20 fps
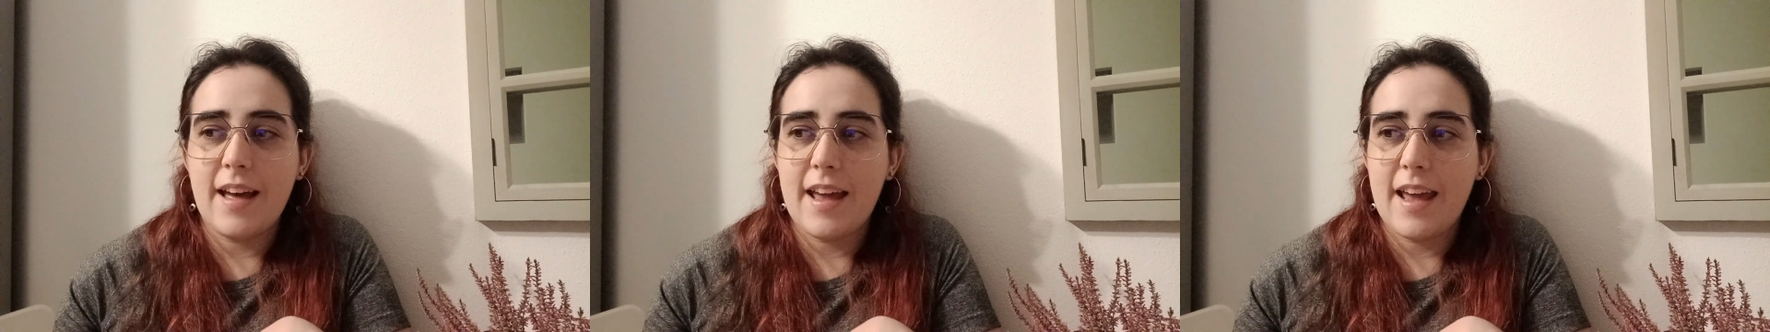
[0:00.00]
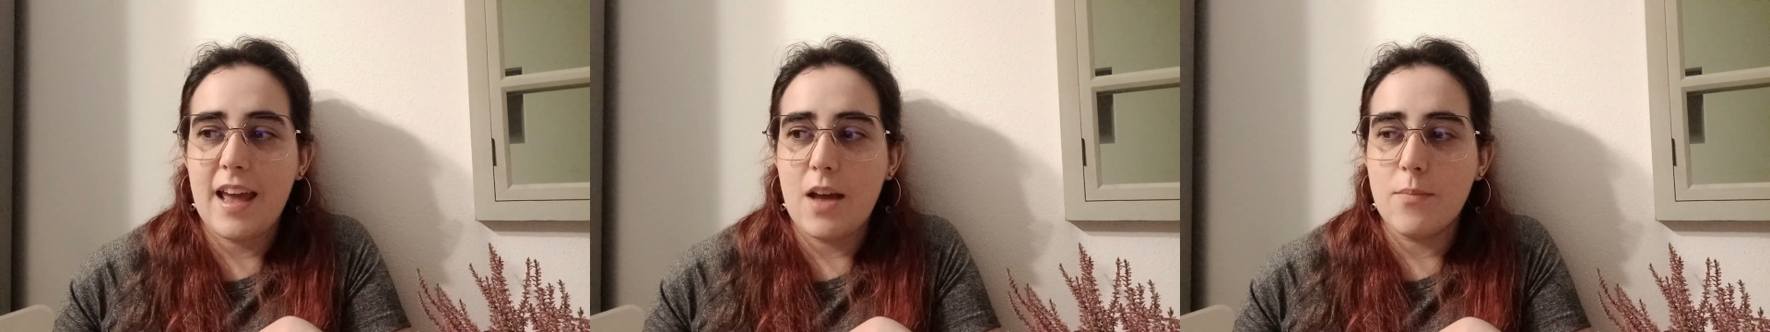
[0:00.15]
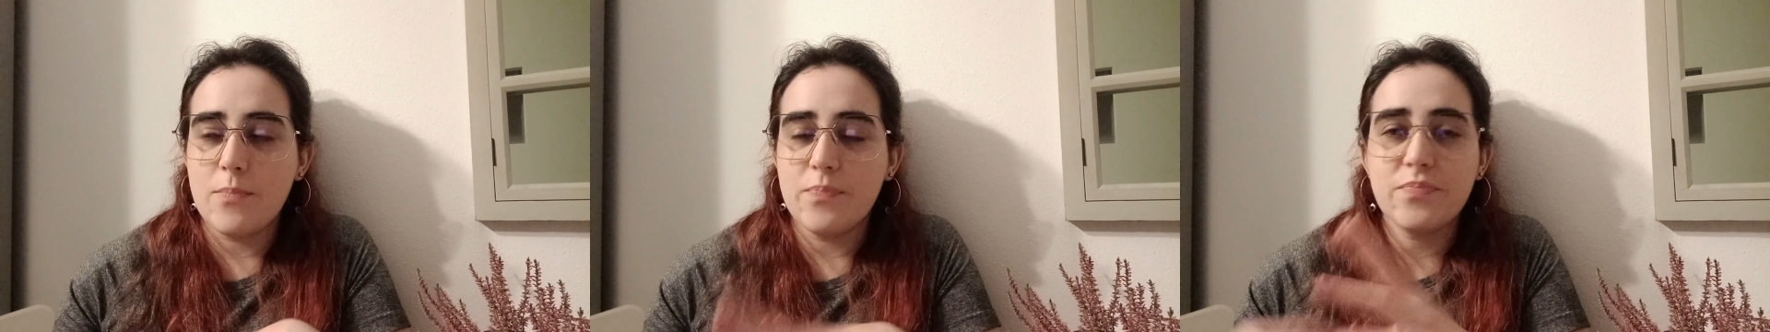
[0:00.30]

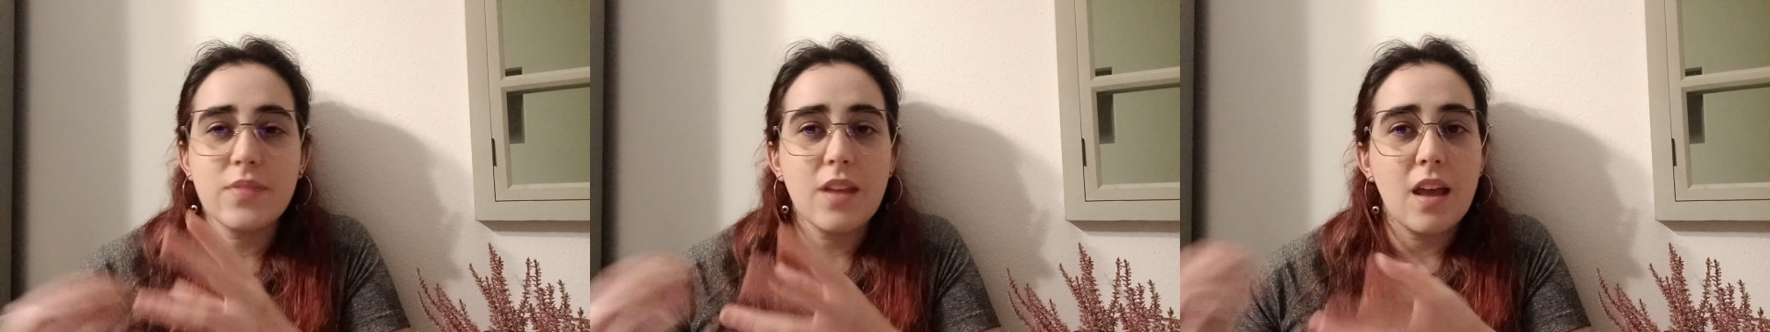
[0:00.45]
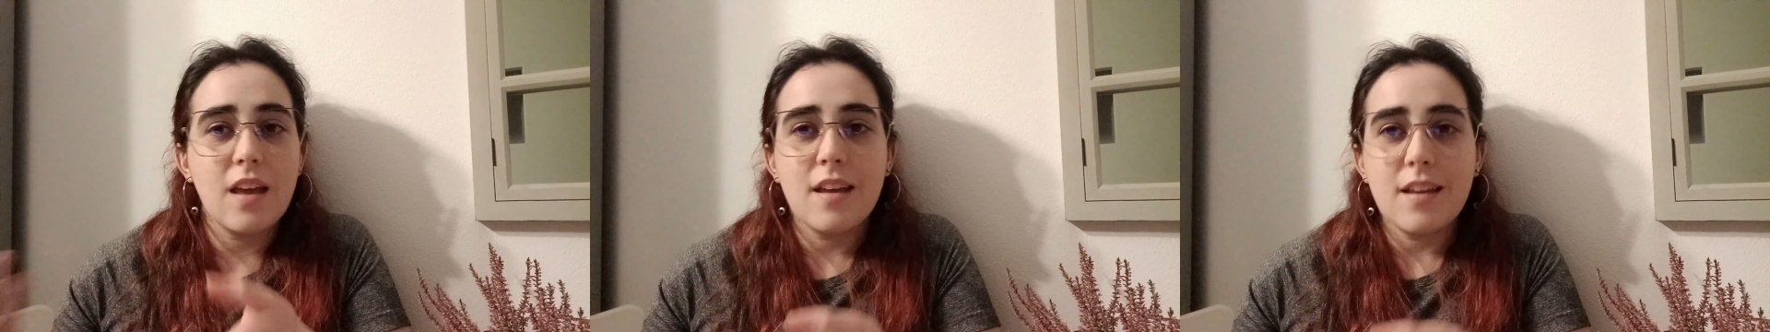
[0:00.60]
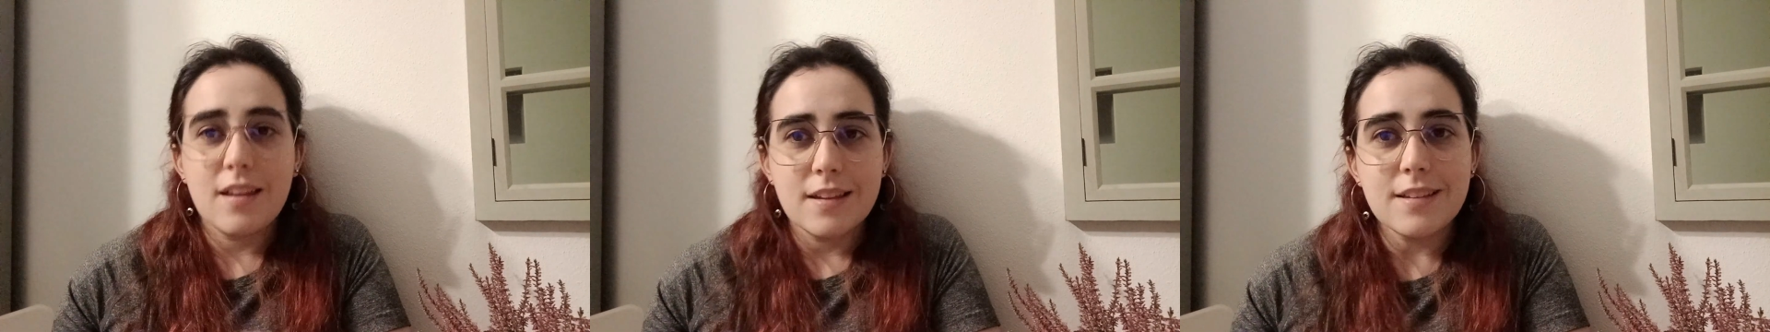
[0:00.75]
am
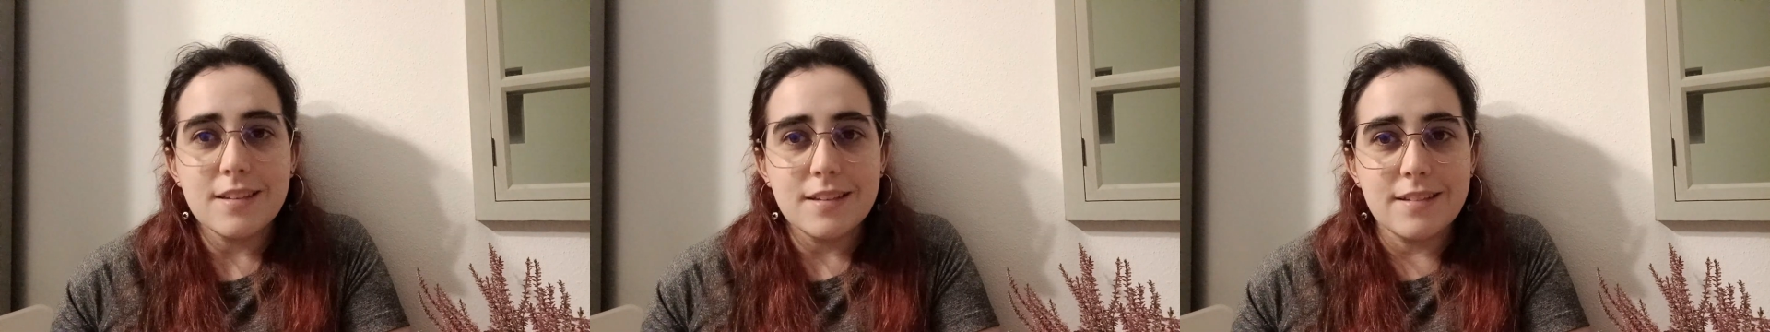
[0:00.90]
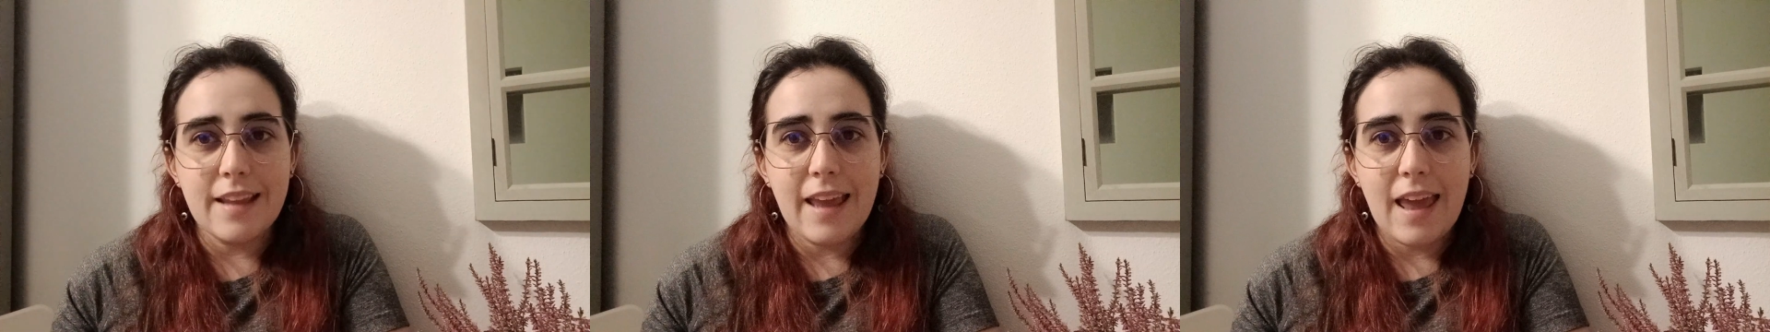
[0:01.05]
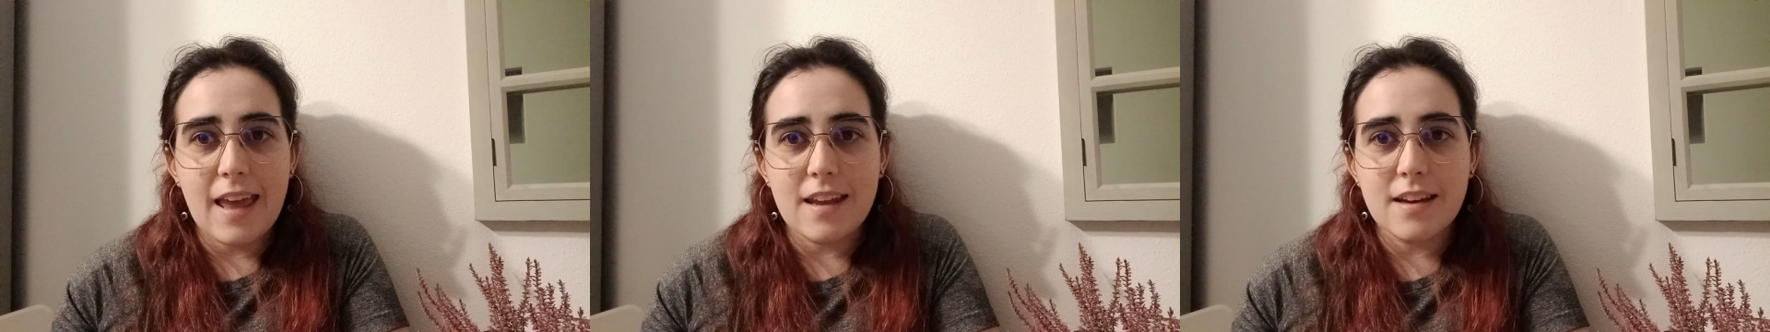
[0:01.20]

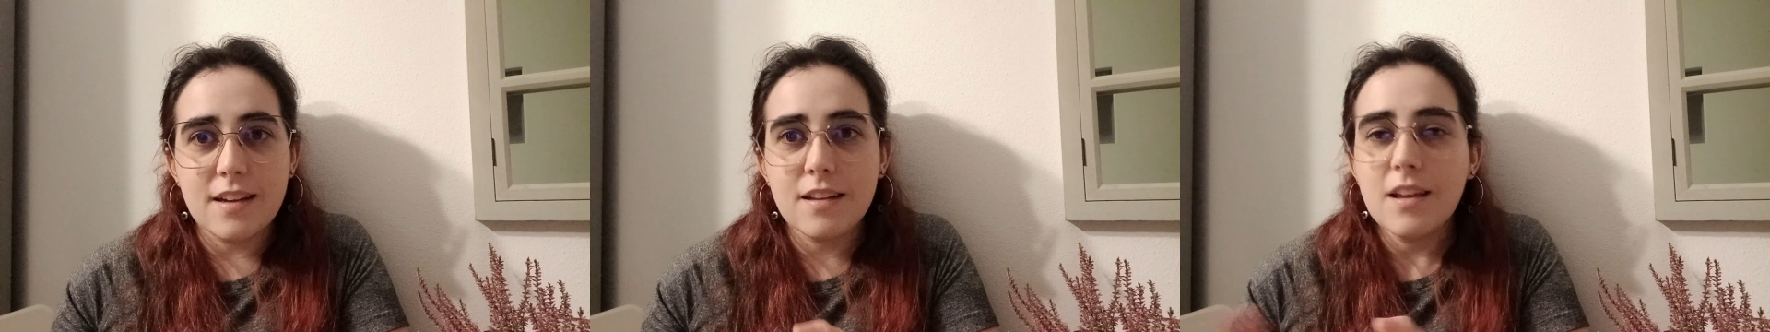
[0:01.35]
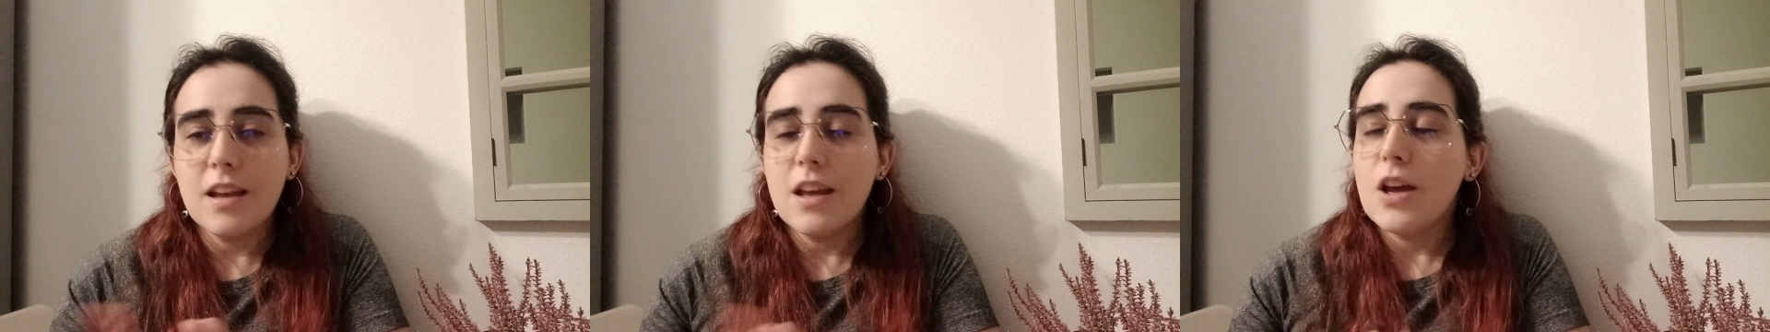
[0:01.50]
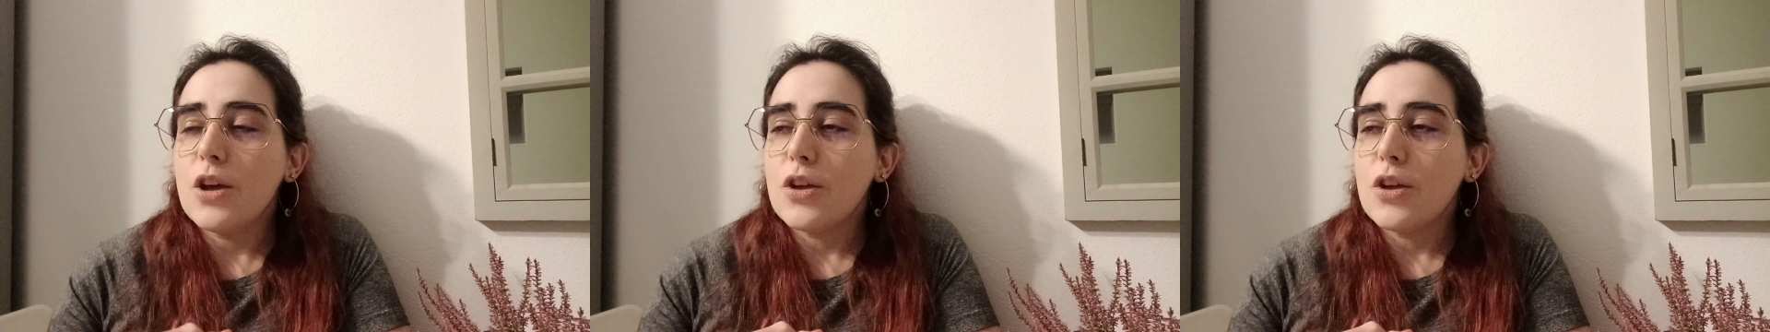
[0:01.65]
dead.